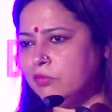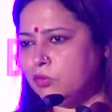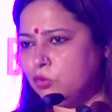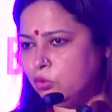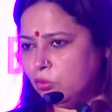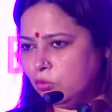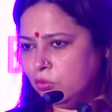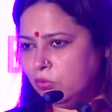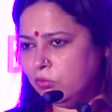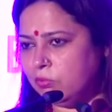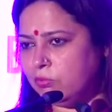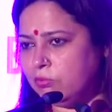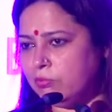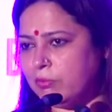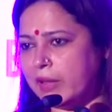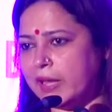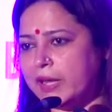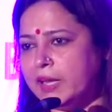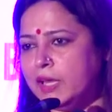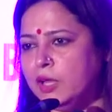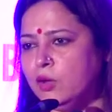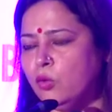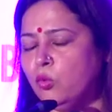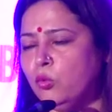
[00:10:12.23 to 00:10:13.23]
to
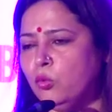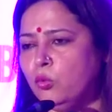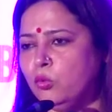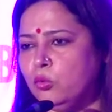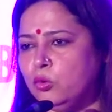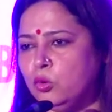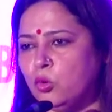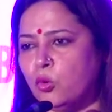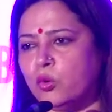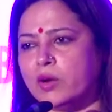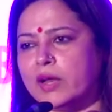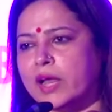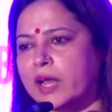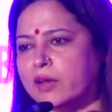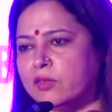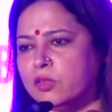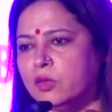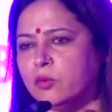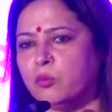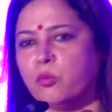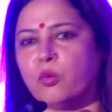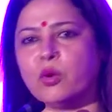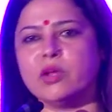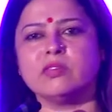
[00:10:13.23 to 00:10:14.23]
many who don't get
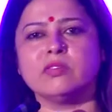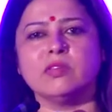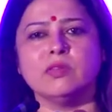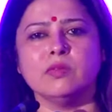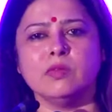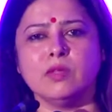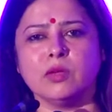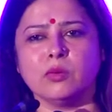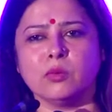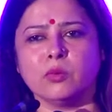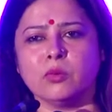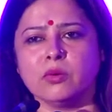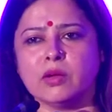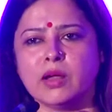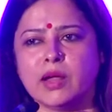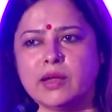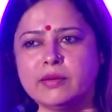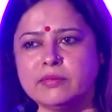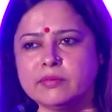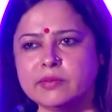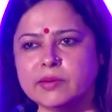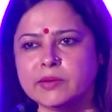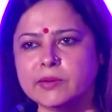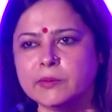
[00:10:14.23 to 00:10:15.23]
the voice in their own
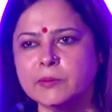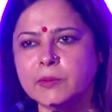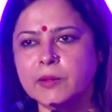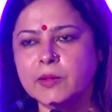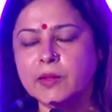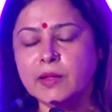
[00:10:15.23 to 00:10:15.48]
country.